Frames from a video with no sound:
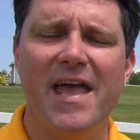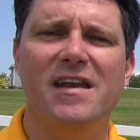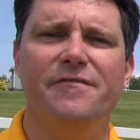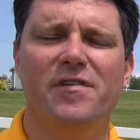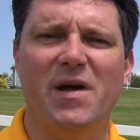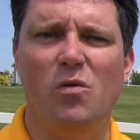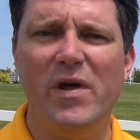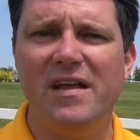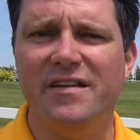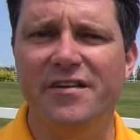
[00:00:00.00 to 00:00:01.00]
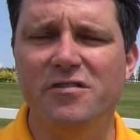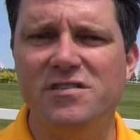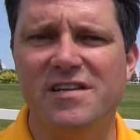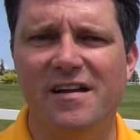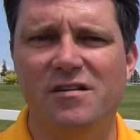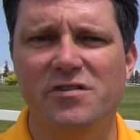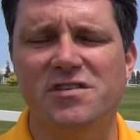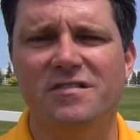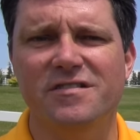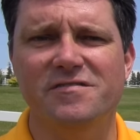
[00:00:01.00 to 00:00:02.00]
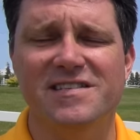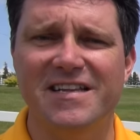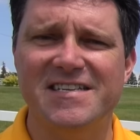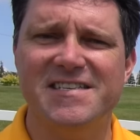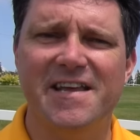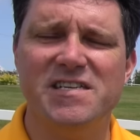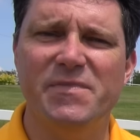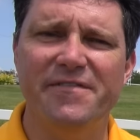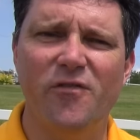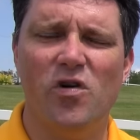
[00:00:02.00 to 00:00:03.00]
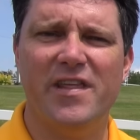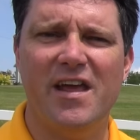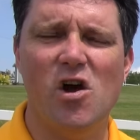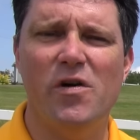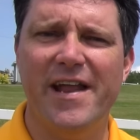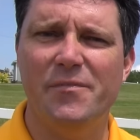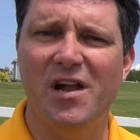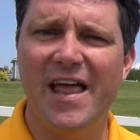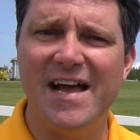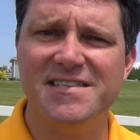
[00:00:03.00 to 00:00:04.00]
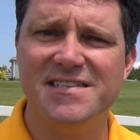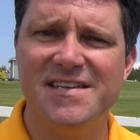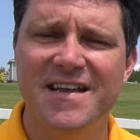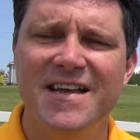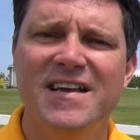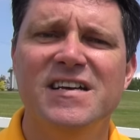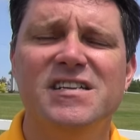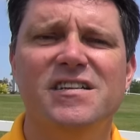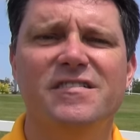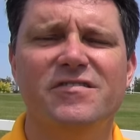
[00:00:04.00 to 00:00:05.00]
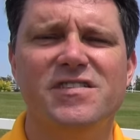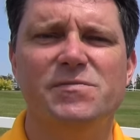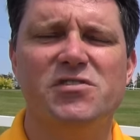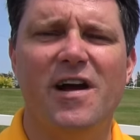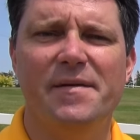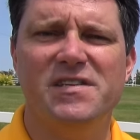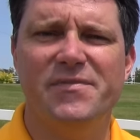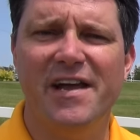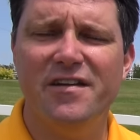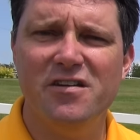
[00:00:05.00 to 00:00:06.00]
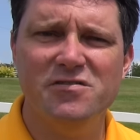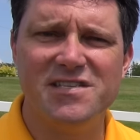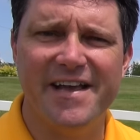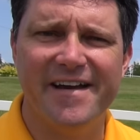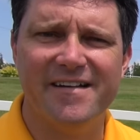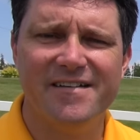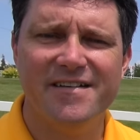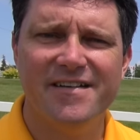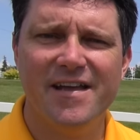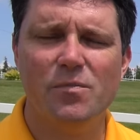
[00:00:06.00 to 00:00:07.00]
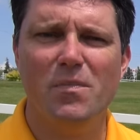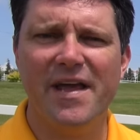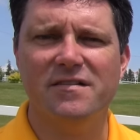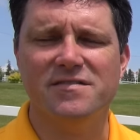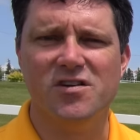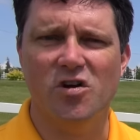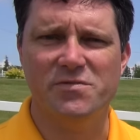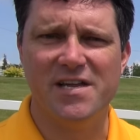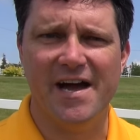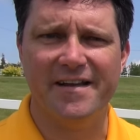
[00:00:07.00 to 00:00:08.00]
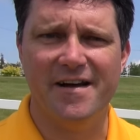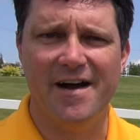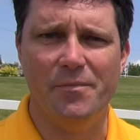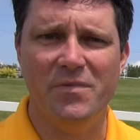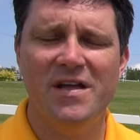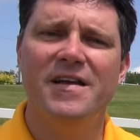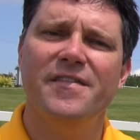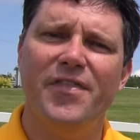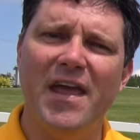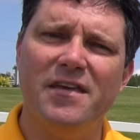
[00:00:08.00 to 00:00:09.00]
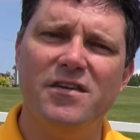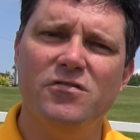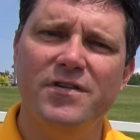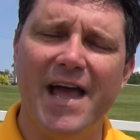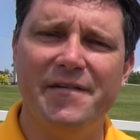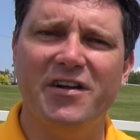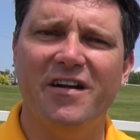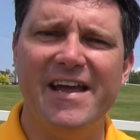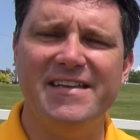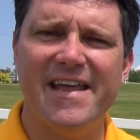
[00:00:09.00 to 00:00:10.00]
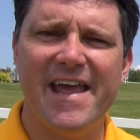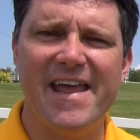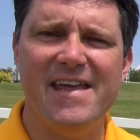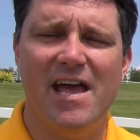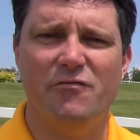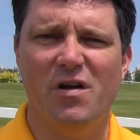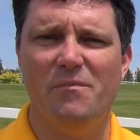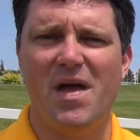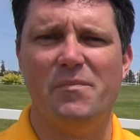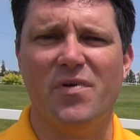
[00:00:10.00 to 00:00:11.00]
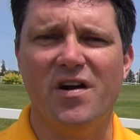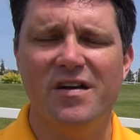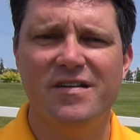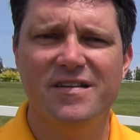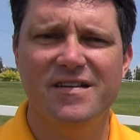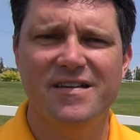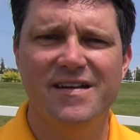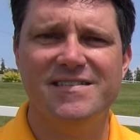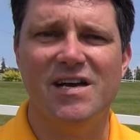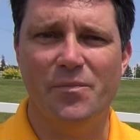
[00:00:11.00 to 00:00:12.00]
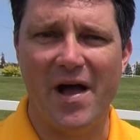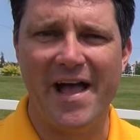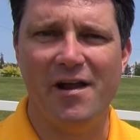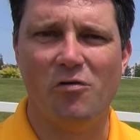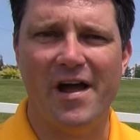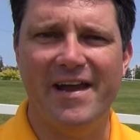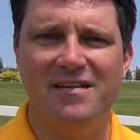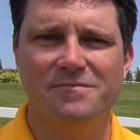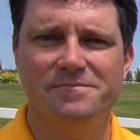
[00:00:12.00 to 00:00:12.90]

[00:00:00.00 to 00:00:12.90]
And for my weekly newsletter, which includes listings before they go on MLS, subscribe to my newsletter at michaelshomes.com. Thank you, have a great day, and remember to buy it right.